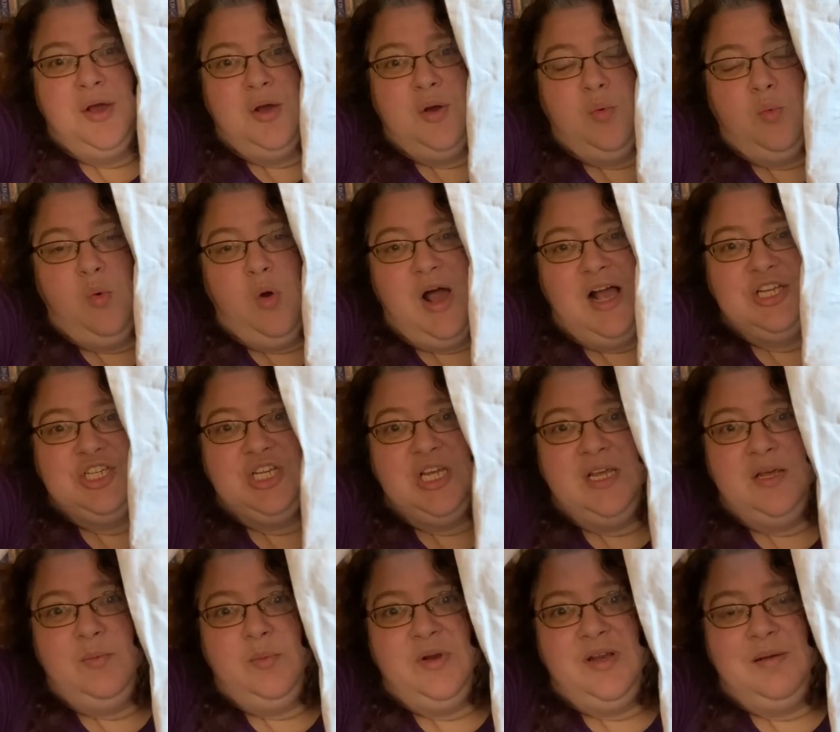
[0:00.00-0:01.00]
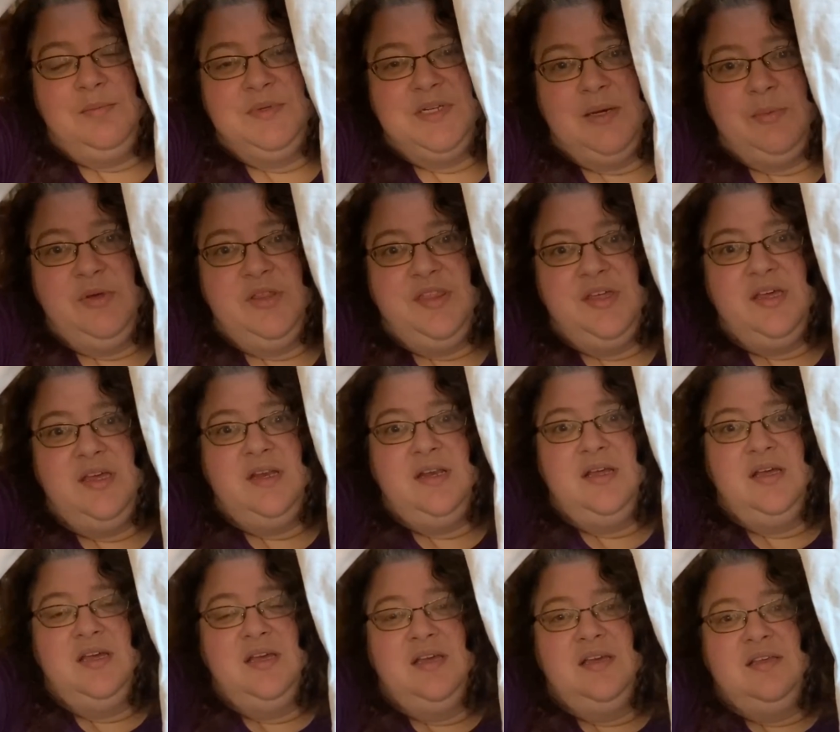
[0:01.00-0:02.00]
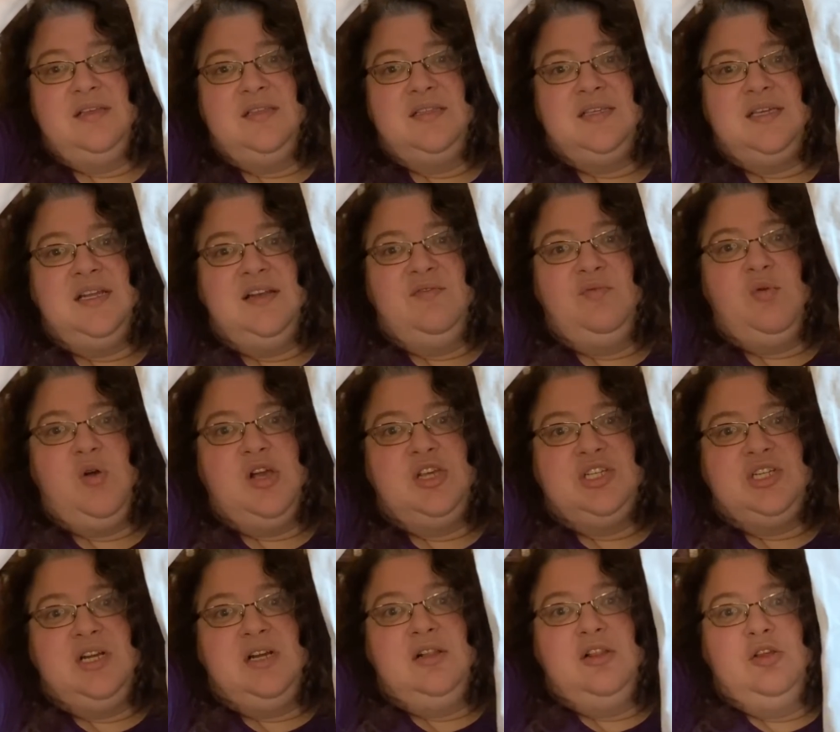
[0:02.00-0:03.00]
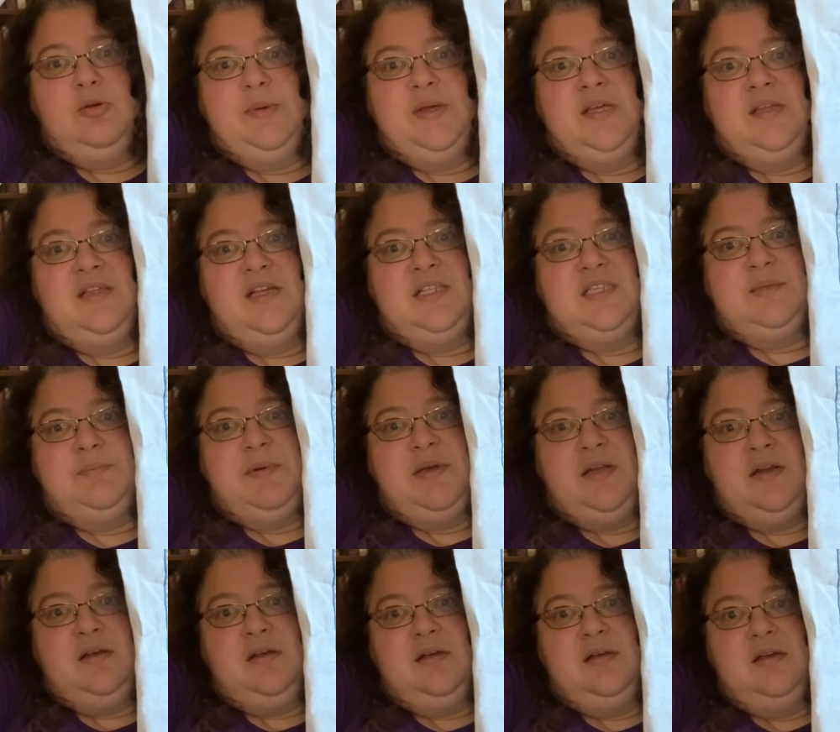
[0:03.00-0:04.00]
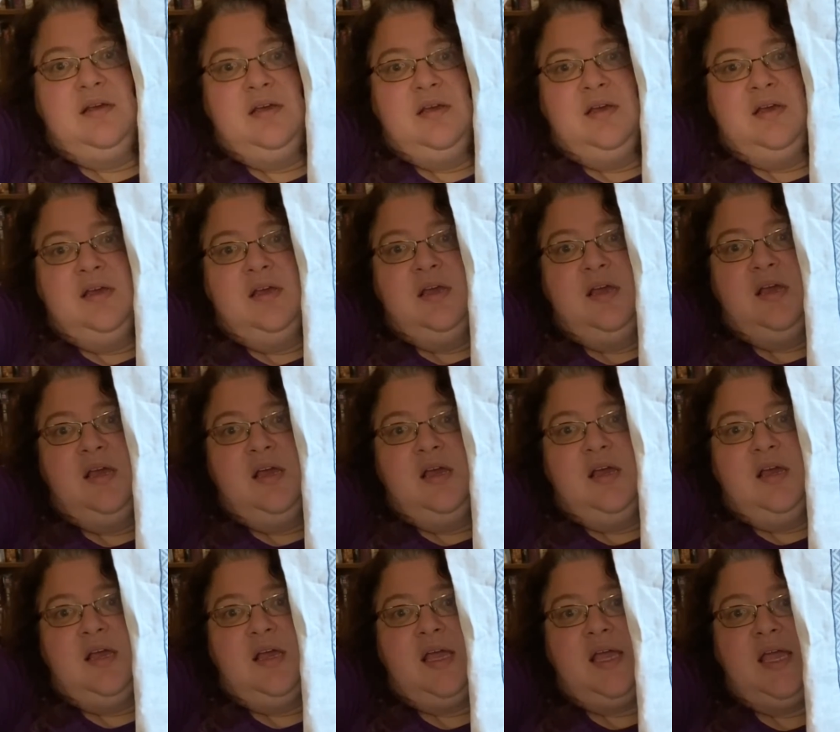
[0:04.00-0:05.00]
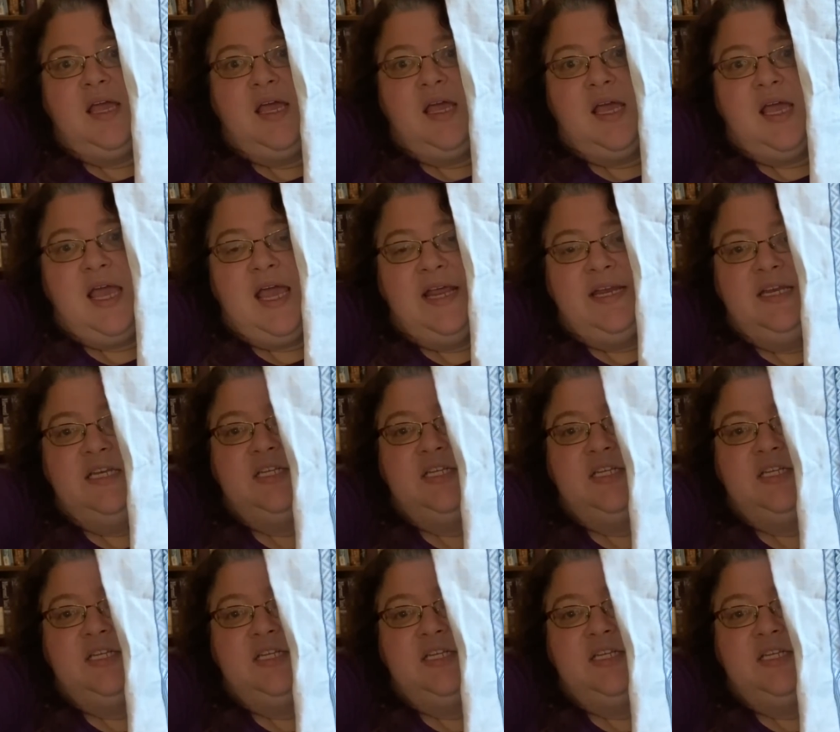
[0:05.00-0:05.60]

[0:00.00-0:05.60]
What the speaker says: wash it when I'm done with it. It's kind of washed out a little bit. That's better. I need